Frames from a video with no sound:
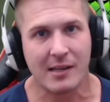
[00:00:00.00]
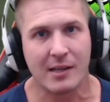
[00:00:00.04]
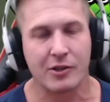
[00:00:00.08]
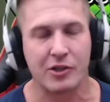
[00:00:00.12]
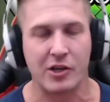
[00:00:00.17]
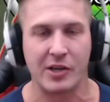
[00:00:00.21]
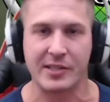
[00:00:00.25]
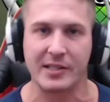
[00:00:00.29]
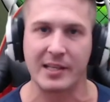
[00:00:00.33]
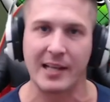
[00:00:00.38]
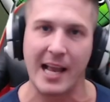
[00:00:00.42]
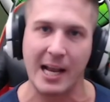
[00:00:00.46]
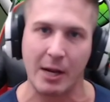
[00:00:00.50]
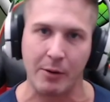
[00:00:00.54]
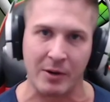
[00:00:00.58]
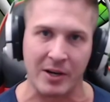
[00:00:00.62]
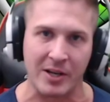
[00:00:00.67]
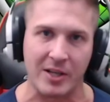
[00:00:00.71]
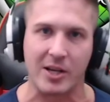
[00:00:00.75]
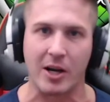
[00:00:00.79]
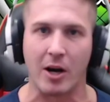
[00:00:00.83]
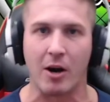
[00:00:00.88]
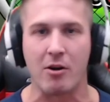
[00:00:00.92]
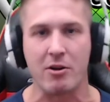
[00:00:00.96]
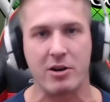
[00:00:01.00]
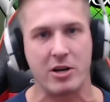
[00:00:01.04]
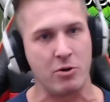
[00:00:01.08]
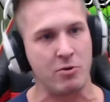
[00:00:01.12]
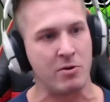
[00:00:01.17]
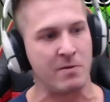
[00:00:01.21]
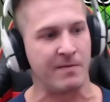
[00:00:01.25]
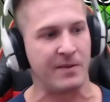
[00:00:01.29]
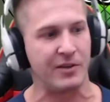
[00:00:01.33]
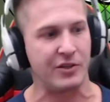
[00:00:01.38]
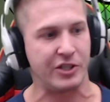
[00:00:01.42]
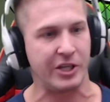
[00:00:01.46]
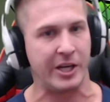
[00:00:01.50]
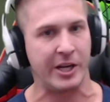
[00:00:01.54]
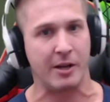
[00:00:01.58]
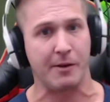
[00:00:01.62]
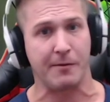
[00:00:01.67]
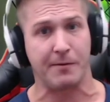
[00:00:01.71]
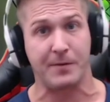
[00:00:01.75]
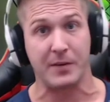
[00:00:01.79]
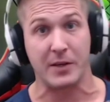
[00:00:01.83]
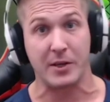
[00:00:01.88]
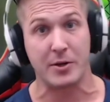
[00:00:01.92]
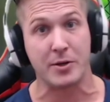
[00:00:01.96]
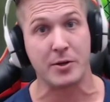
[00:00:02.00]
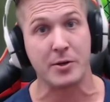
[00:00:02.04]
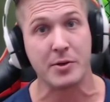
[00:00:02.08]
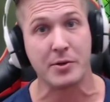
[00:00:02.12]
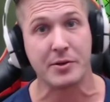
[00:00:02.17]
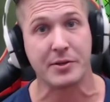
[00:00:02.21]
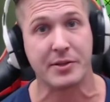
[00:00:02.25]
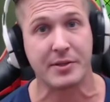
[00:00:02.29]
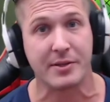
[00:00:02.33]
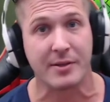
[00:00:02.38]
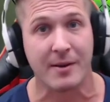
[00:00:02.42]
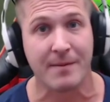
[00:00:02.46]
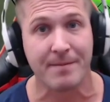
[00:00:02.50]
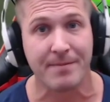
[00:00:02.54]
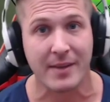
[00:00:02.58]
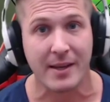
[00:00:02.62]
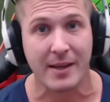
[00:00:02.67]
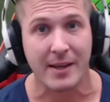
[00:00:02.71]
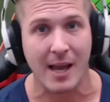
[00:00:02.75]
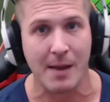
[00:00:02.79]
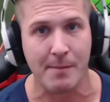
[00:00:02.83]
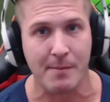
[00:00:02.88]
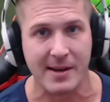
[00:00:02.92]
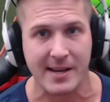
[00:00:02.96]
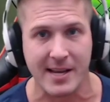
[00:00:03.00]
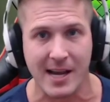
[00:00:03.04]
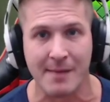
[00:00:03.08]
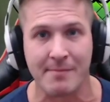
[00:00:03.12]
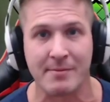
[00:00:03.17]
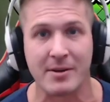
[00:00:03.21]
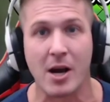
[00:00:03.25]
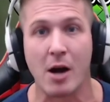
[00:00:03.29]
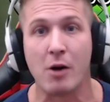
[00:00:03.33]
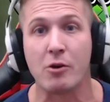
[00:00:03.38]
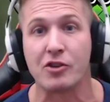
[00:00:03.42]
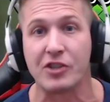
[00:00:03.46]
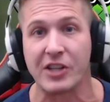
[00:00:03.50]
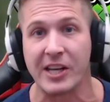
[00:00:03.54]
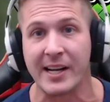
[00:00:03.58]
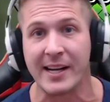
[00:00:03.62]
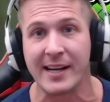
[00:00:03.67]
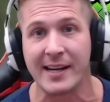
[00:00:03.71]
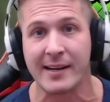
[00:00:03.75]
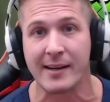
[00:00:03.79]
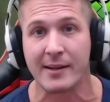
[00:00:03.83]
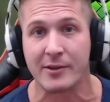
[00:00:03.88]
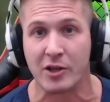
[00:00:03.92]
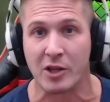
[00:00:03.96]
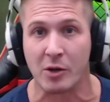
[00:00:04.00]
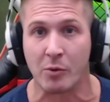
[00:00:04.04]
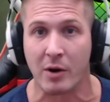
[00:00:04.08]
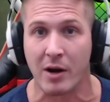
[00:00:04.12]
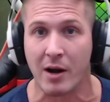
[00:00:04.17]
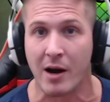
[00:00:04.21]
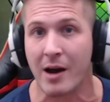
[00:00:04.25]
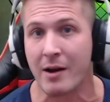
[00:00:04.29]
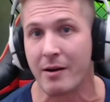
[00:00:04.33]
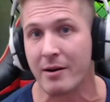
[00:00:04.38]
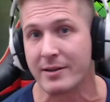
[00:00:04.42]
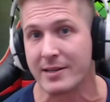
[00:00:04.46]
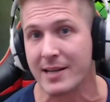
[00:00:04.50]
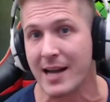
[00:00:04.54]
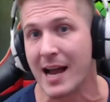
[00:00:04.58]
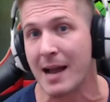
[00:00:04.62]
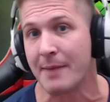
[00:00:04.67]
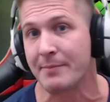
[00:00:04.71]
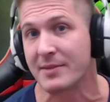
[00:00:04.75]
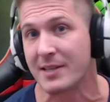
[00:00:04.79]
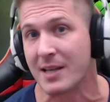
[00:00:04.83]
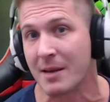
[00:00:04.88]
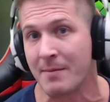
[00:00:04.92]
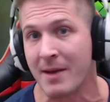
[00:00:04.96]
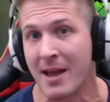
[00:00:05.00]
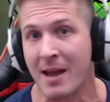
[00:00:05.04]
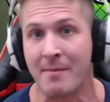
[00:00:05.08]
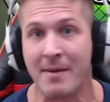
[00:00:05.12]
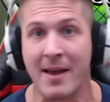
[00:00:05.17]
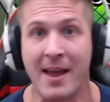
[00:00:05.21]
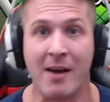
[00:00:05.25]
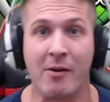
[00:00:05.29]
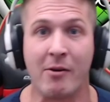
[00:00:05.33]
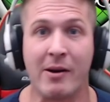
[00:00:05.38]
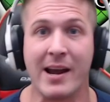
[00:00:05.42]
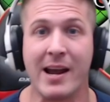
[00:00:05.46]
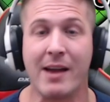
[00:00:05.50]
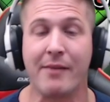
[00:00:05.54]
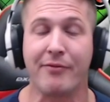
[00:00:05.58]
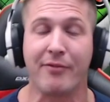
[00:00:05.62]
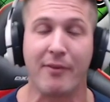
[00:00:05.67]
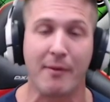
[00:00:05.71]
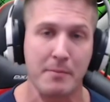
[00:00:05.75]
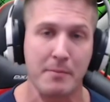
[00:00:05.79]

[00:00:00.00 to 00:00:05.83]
Just like when Goku and Vegeta fuse and become Gogeta and do the 100 times Kamehameha wave.